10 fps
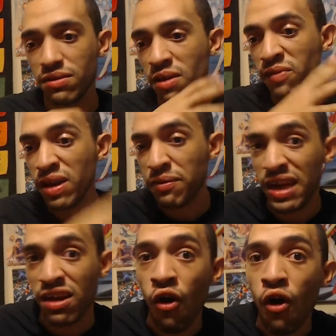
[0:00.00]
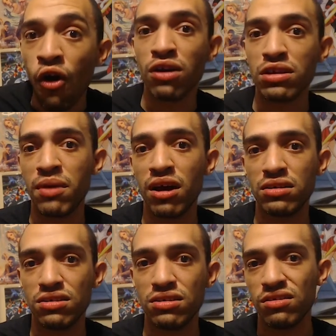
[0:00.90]
obliterate all the
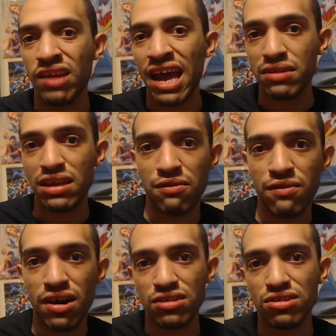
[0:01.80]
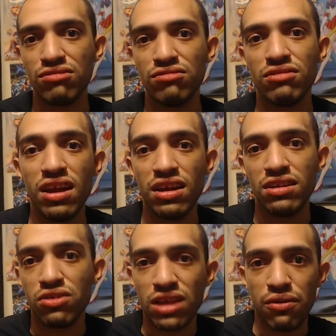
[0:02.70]
monsters and everything around you
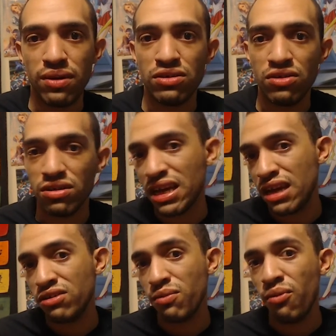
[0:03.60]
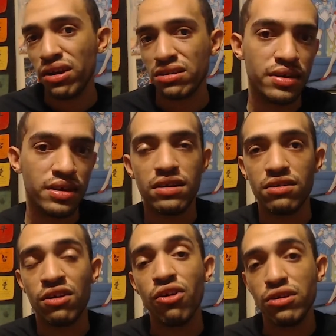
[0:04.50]
so that way you get your point. You
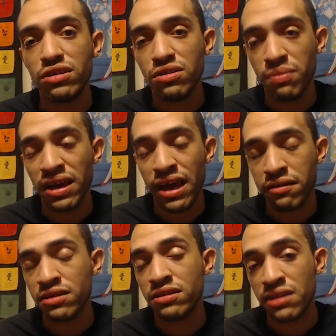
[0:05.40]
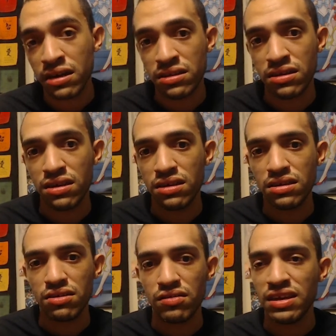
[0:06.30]
know, of course your main character is Noctis,
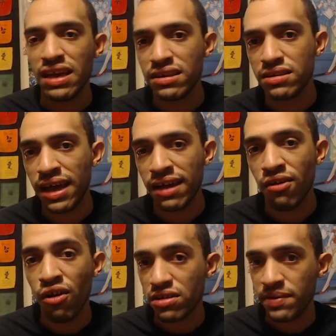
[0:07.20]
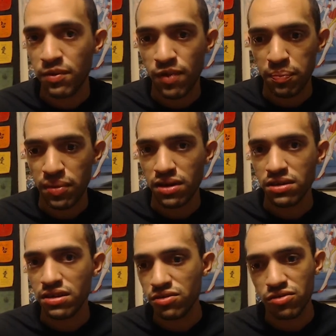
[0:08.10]
you know, he has like all different
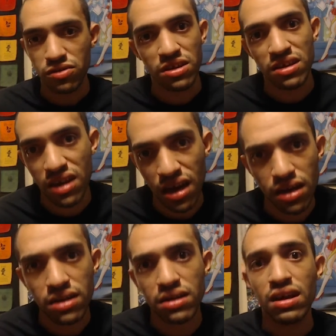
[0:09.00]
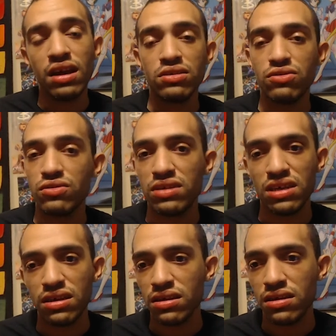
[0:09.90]
weapons, you know, using a gun,
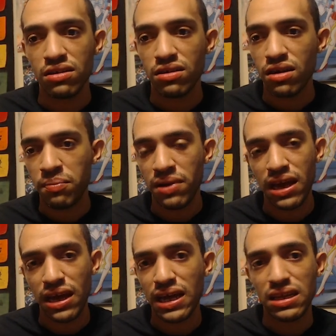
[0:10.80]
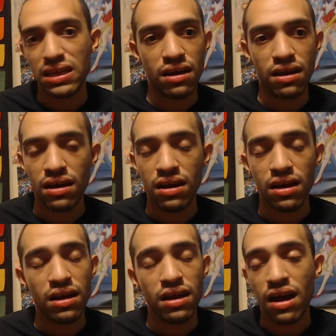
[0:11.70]
using, you know, a blade,
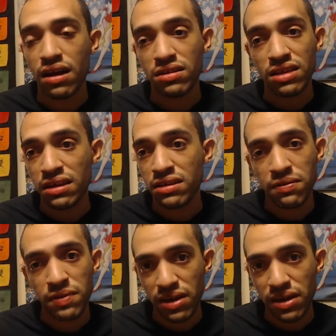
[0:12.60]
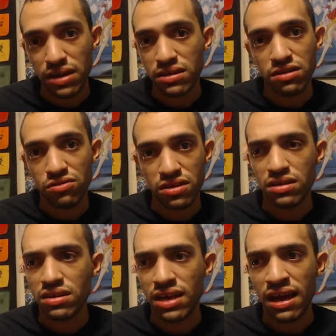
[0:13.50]
there's different blades he
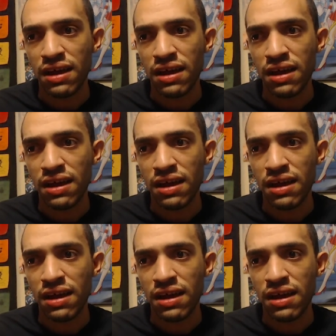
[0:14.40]
uses.